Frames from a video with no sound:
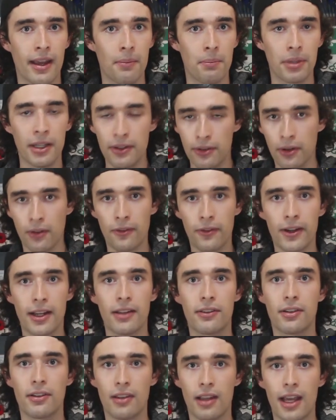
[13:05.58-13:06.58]
Please don't
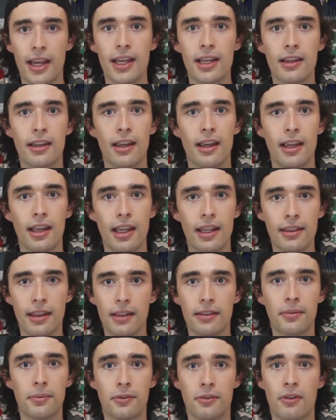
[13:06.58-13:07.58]
forget to like, hit
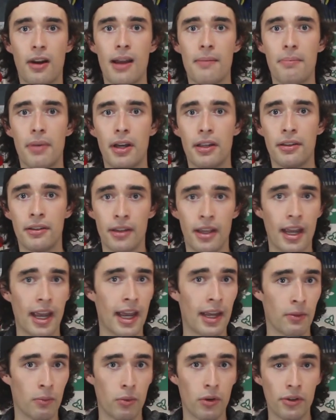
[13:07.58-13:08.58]
that subscribe button,
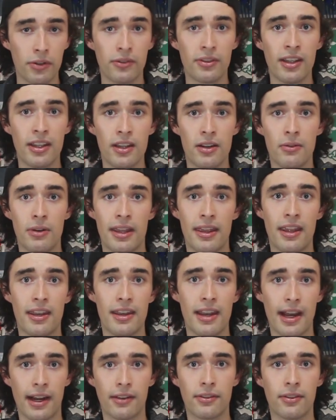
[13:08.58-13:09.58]
and we'll see you in the
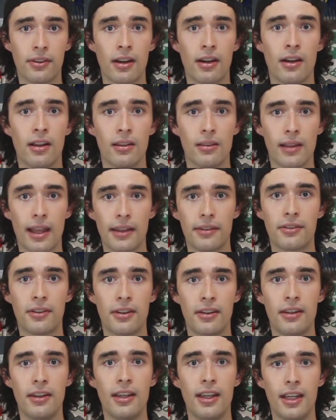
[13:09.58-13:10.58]
next
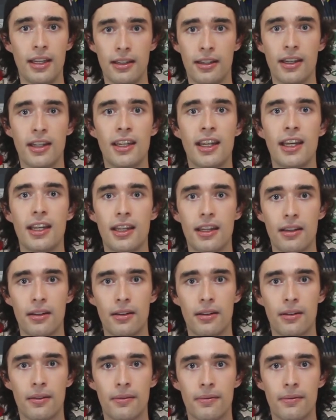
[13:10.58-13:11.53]
lesson in Canadian.